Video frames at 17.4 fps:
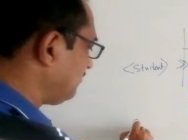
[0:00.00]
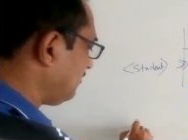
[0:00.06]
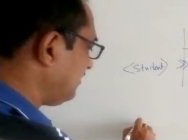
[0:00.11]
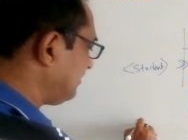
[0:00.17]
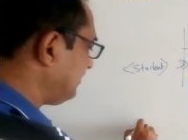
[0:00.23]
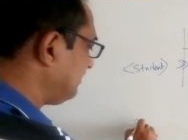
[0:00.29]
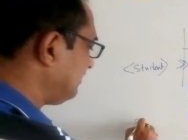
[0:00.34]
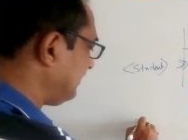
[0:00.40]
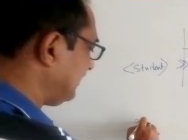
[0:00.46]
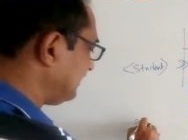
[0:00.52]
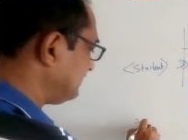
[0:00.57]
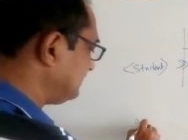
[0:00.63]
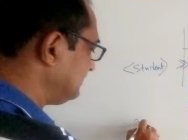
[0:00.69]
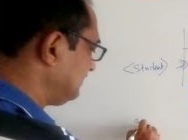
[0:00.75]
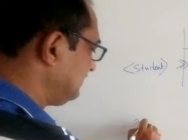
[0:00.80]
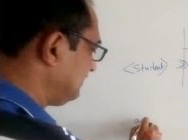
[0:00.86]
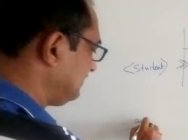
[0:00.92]
called
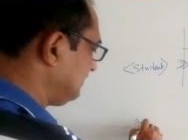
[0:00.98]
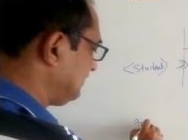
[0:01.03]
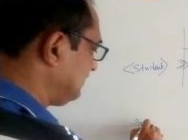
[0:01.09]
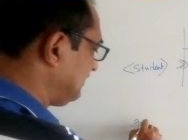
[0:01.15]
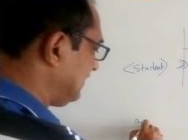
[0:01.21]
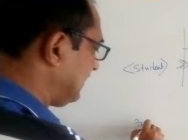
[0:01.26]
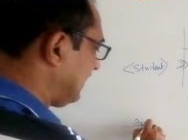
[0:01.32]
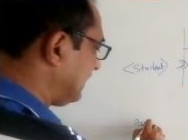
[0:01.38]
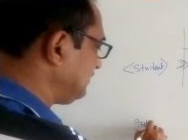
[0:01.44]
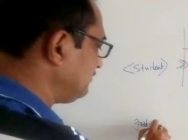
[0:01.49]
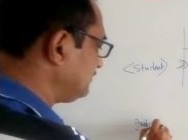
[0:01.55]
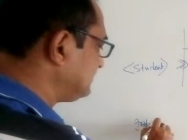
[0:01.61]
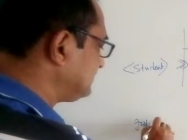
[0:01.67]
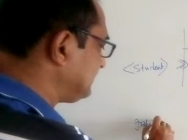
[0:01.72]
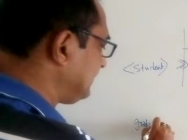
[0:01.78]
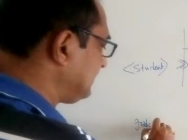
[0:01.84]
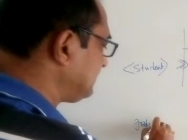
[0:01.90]
rate and you
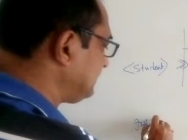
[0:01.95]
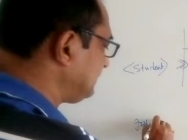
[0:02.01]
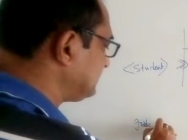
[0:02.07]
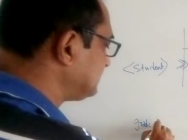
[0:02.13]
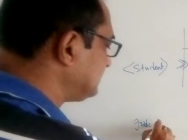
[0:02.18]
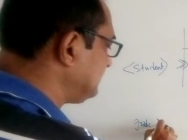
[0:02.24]
said its